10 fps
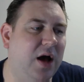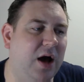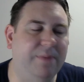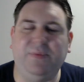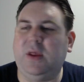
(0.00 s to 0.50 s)

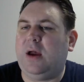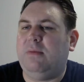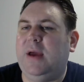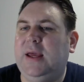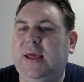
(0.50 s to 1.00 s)

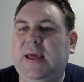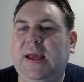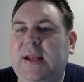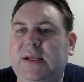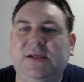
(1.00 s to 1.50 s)
And making
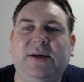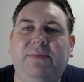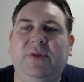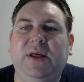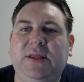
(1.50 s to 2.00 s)
it into
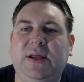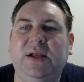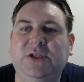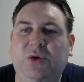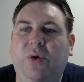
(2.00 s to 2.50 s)
something that
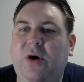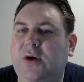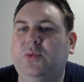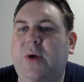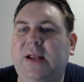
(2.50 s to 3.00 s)
actually
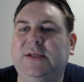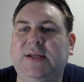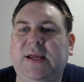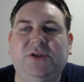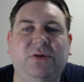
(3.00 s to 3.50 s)
works well as a
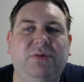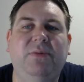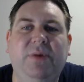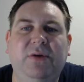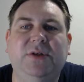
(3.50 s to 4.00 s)
desktop
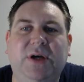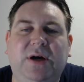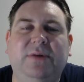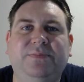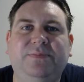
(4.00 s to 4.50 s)

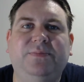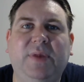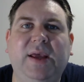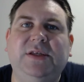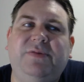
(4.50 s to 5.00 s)
computer,
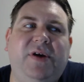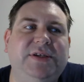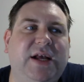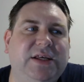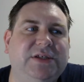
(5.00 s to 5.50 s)
it's a very
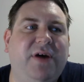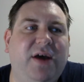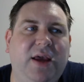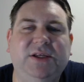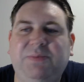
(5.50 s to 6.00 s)

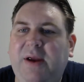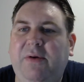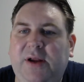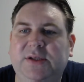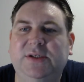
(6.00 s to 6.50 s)
satisfying
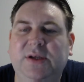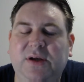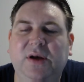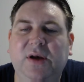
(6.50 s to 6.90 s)
experience.